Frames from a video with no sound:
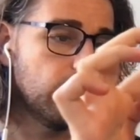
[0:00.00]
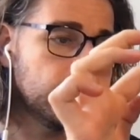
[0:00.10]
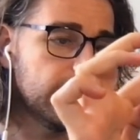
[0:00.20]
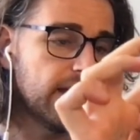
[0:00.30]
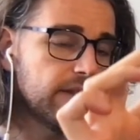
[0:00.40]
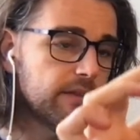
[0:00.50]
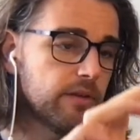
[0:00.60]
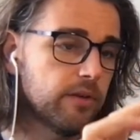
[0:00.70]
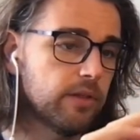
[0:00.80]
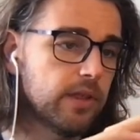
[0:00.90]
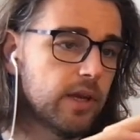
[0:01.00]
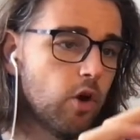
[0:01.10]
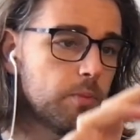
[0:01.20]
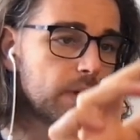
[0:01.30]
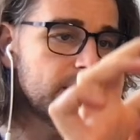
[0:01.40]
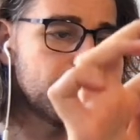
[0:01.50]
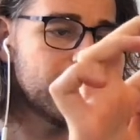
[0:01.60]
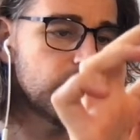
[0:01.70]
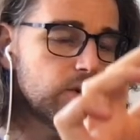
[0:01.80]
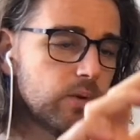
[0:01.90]
Okay, so the opening
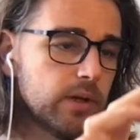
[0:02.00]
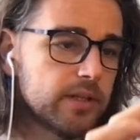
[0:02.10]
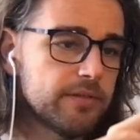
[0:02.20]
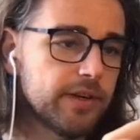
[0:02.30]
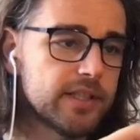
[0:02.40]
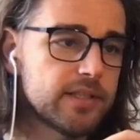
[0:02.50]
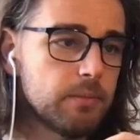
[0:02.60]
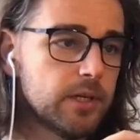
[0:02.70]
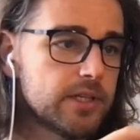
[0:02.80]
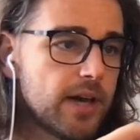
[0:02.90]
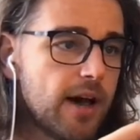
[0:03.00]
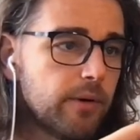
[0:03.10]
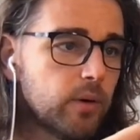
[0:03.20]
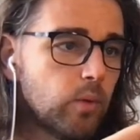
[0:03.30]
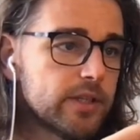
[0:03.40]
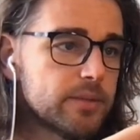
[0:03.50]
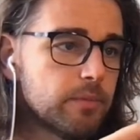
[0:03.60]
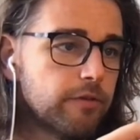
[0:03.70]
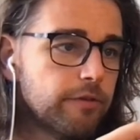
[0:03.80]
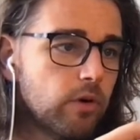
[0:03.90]
menu is very similar to how it was
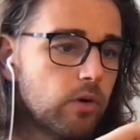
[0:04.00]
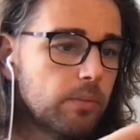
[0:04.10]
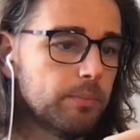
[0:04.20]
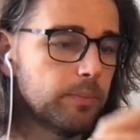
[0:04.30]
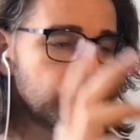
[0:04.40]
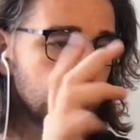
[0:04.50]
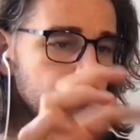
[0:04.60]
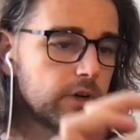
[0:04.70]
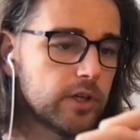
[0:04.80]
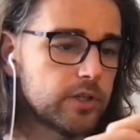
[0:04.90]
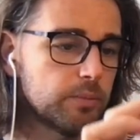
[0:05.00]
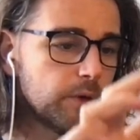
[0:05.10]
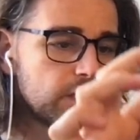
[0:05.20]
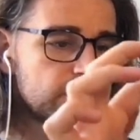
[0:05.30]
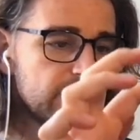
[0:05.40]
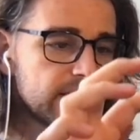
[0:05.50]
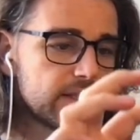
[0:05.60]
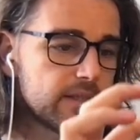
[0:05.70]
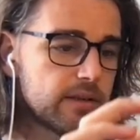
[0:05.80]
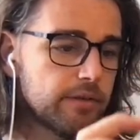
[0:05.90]
before. You've got your
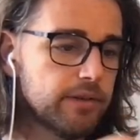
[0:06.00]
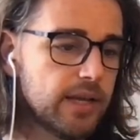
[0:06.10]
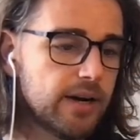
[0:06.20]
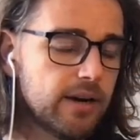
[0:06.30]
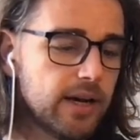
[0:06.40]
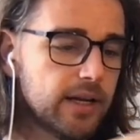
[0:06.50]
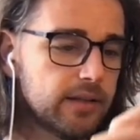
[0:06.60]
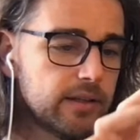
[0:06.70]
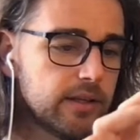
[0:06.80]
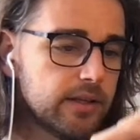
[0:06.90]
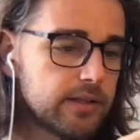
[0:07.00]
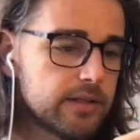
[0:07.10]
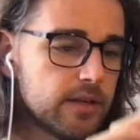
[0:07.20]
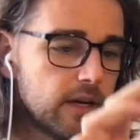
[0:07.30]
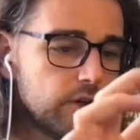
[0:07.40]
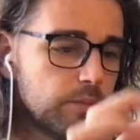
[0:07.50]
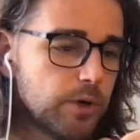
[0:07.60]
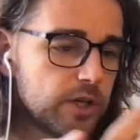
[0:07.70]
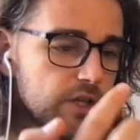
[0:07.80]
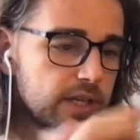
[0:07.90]
projects over there, and start new
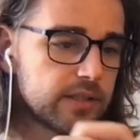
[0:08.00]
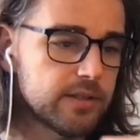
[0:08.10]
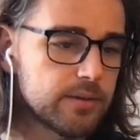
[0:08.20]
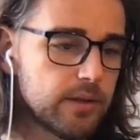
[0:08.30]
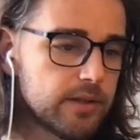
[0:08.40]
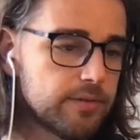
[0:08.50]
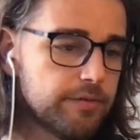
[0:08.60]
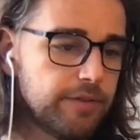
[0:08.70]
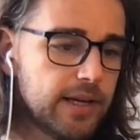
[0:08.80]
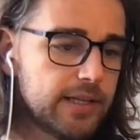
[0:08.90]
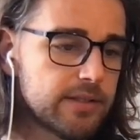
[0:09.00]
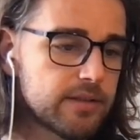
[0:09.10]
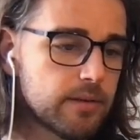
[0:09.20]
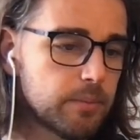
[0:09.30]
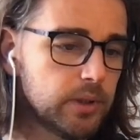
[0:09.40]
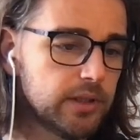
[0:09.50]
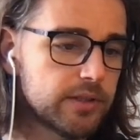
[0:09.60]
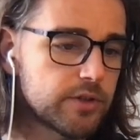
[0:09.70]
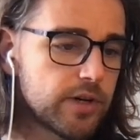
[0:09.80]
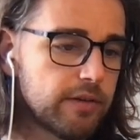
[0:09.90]
project is fairly simple
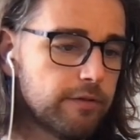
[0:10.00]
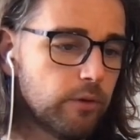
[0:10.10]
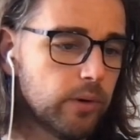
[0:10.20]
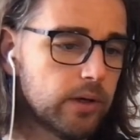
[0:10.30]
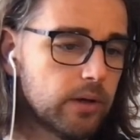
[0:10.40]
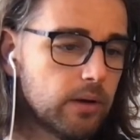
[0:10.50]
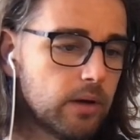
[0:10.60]
and straightforward.